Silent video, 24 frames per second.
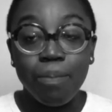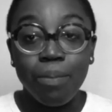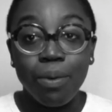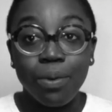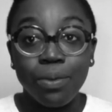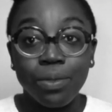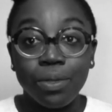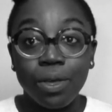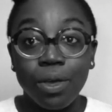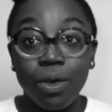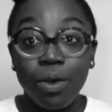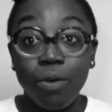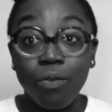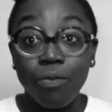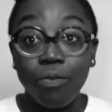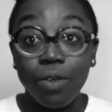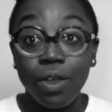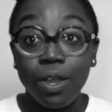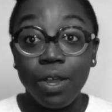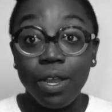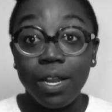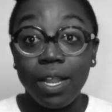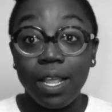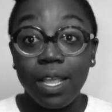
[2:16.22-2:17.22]
both
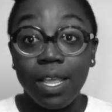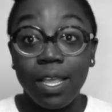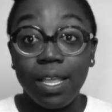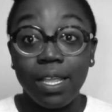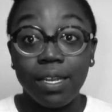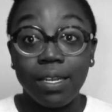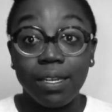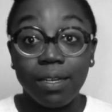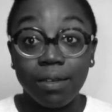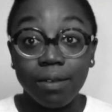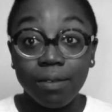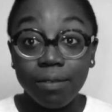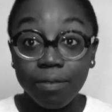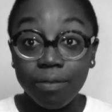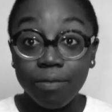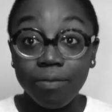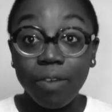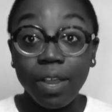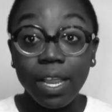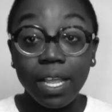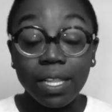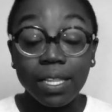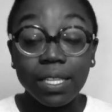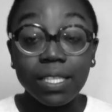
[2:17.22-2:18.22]
covert and
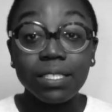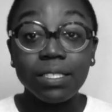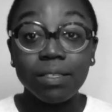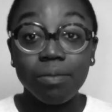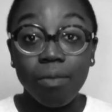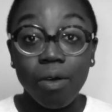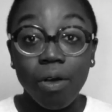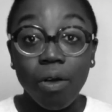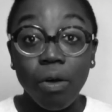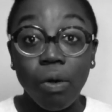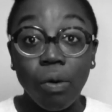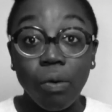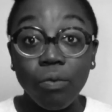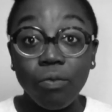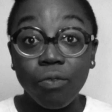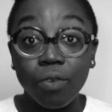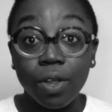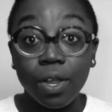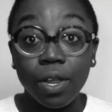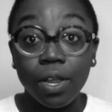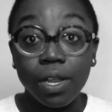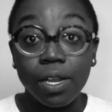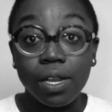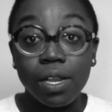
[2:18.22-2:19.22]
frankly some
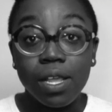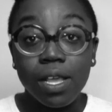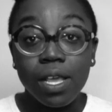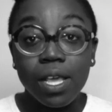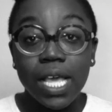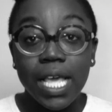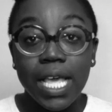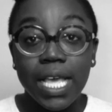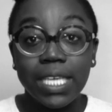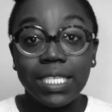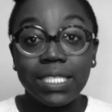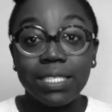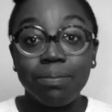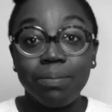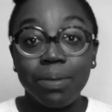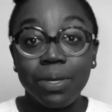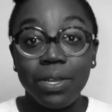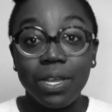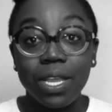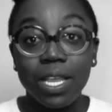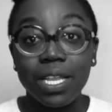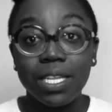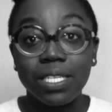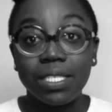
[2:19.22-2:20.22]
overt
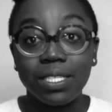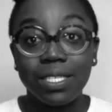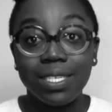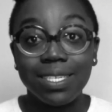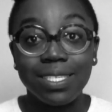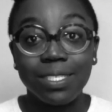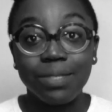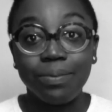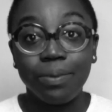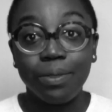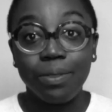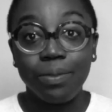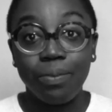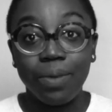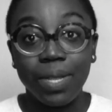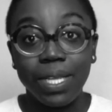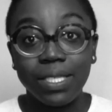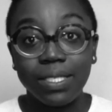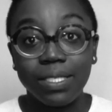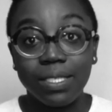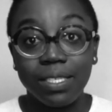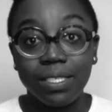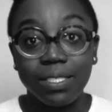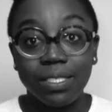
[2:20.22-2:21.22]
experiences with
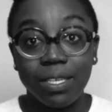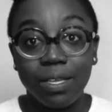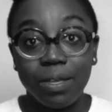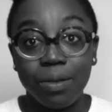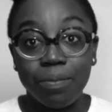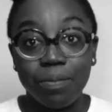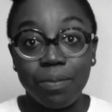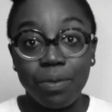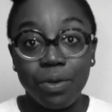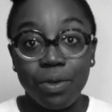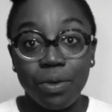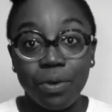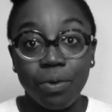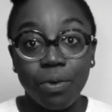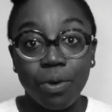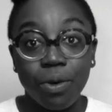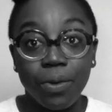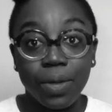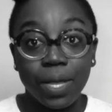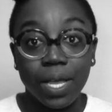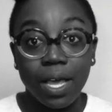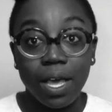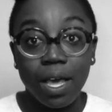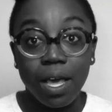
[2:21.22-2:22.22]
racism
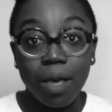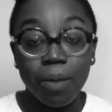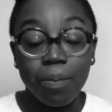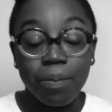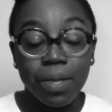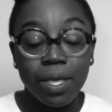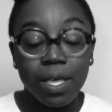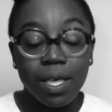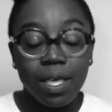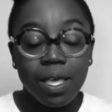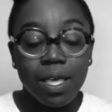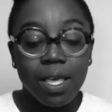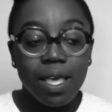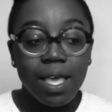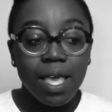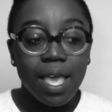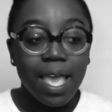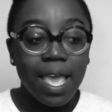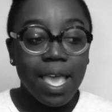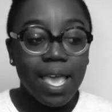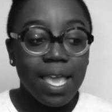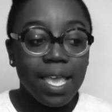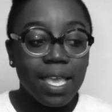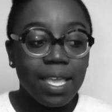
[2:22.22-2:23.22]
growing up.
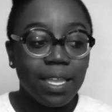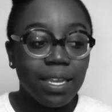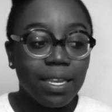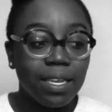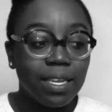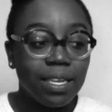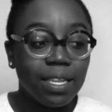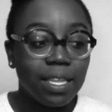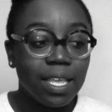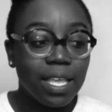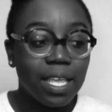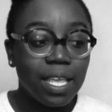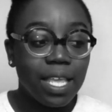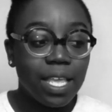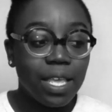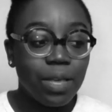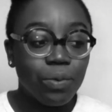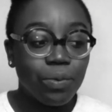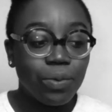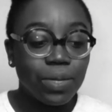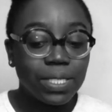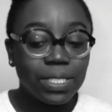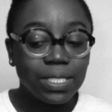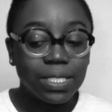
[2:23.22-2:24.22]
And
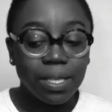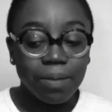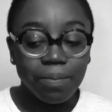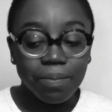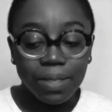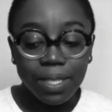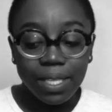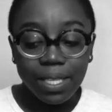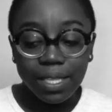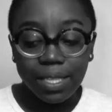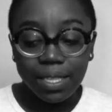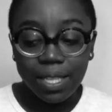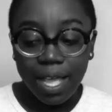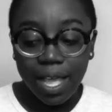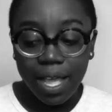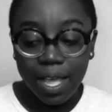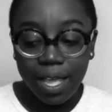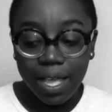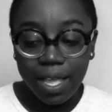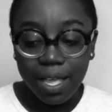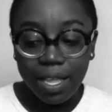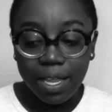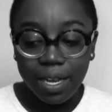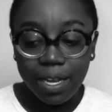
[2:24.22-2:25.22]
it was something
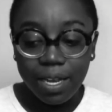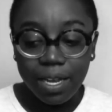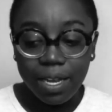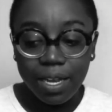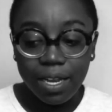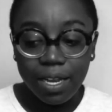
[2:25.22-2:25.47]
that